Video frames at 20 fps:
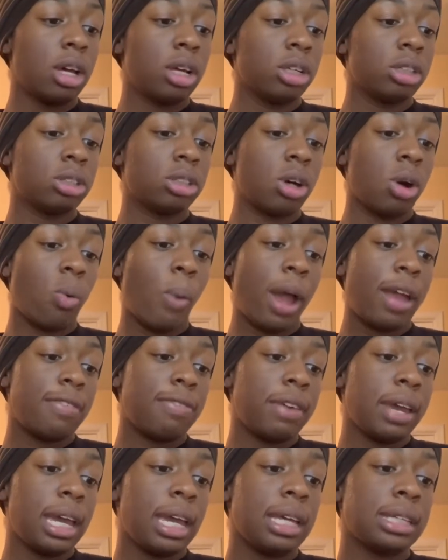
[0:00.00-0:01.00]
So white
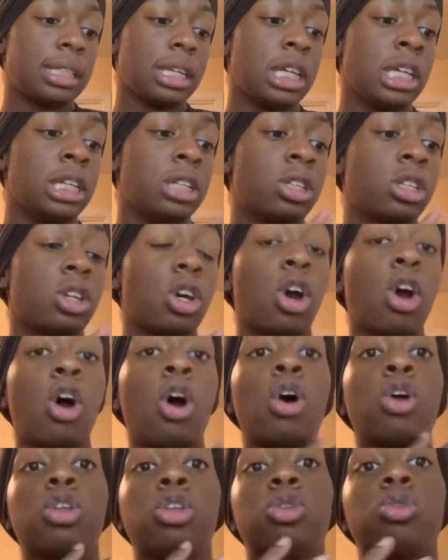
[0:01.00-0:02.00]
phase is
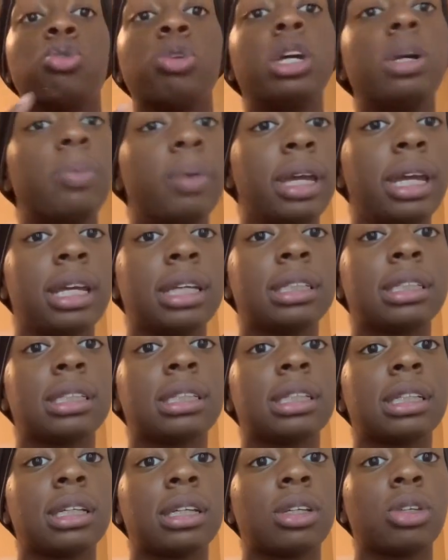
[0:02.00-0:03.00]
3
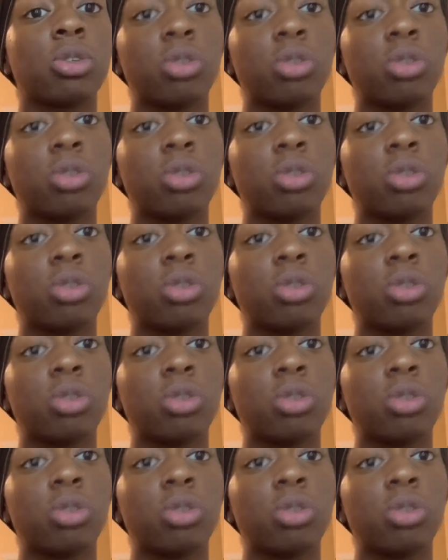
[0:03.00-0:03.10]
weeks,